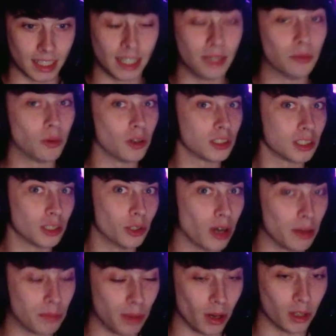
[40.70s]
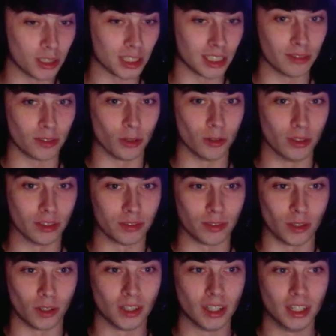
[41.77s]
he wasn't who I personally voted
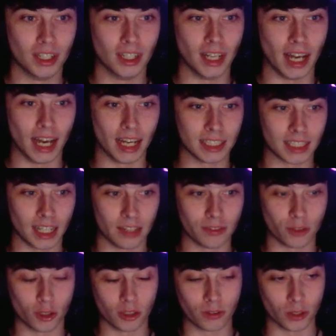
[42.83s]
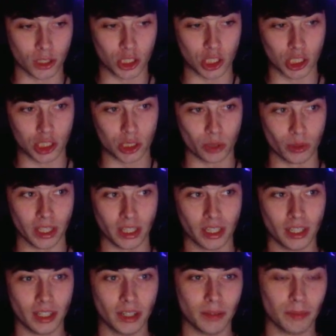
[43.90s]
for, as I voted for Shisui,
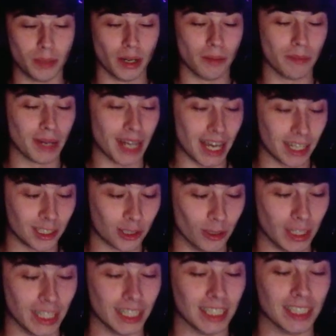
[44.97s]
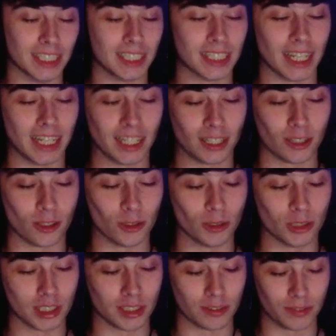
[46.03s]
but Minato is a
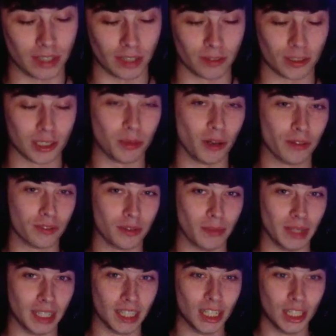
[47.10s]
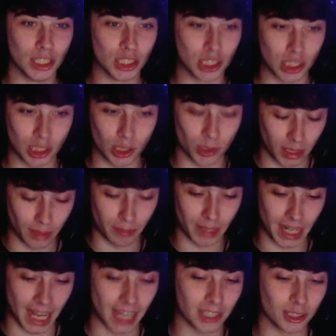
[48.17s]
close favorite spot for me. Shisui and
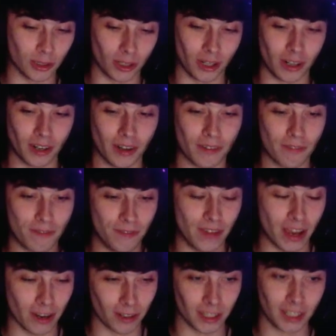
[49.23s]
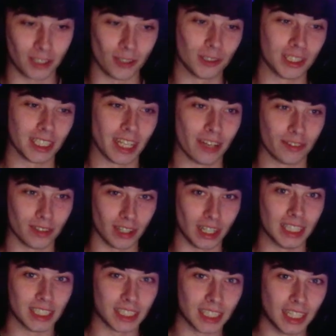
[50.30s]
Minato are very close together,
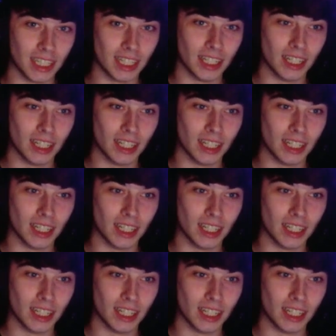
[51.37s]
as